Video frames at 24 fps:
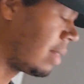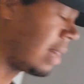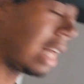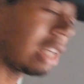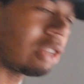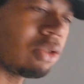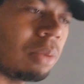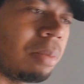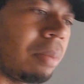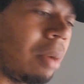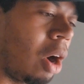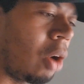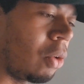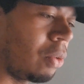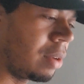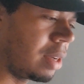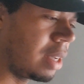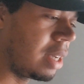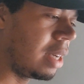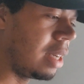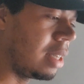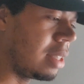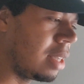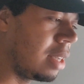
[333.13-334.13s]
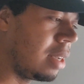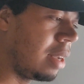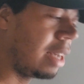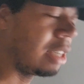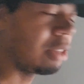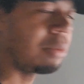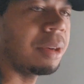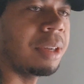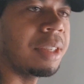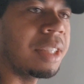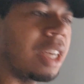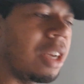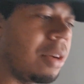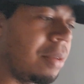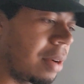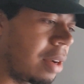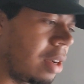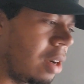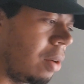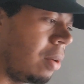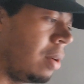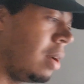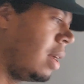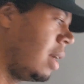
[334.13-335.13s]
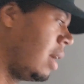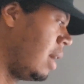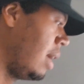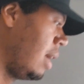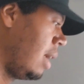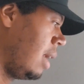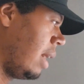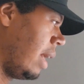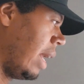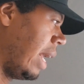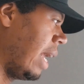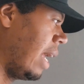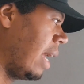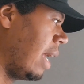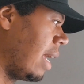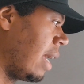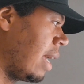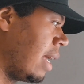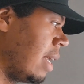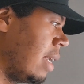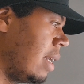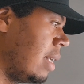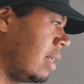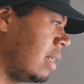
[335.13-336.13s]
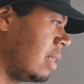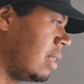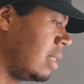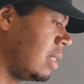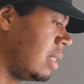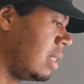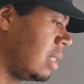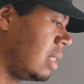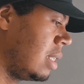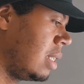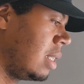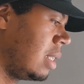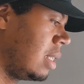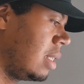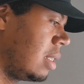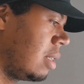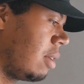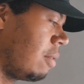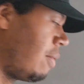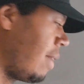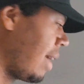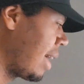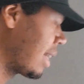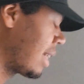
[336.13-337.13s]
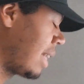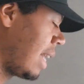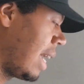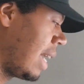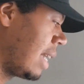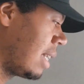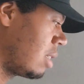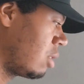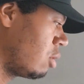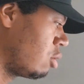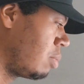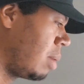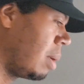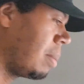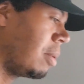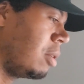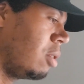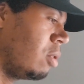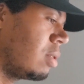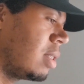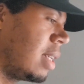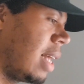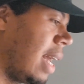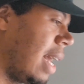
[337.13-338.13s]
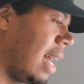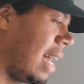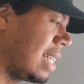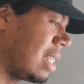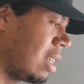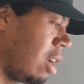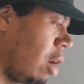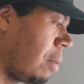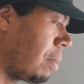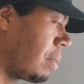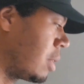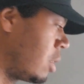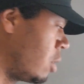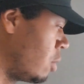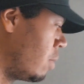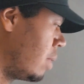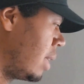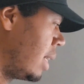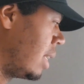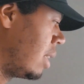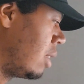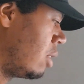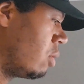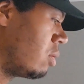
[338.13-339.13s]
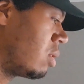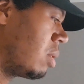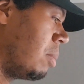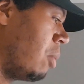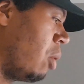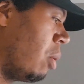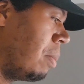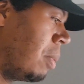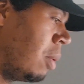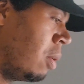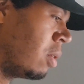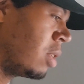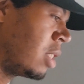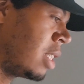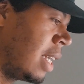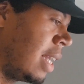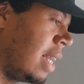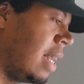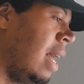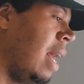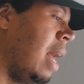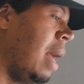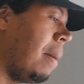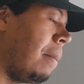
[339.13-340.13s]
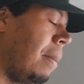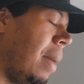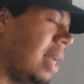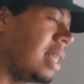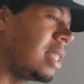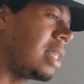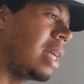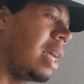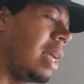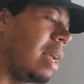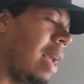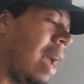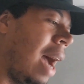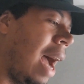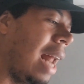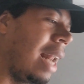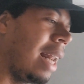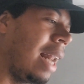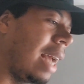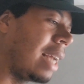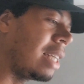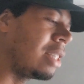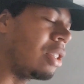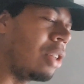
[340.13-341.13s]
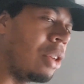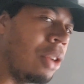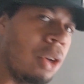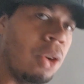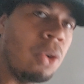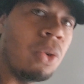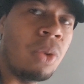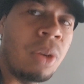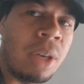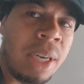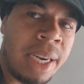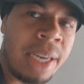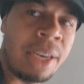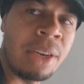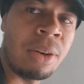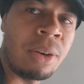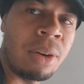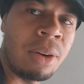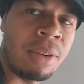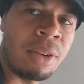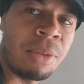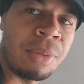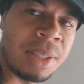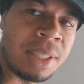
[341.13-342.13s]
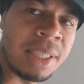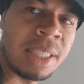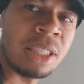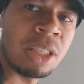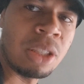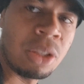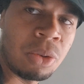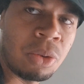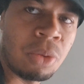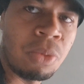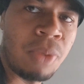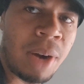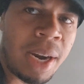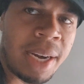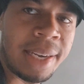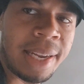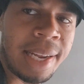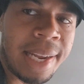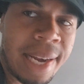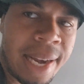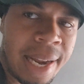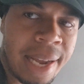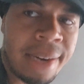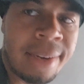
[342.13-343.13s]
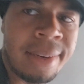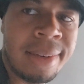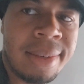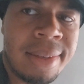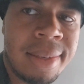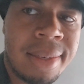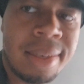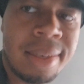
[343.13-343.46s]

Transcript: That's what Maru does, as well as Kiriko. And the fact that those people use that as an opportunity to do some more bullshit basically highlights the new leader of the resistance group right there and there.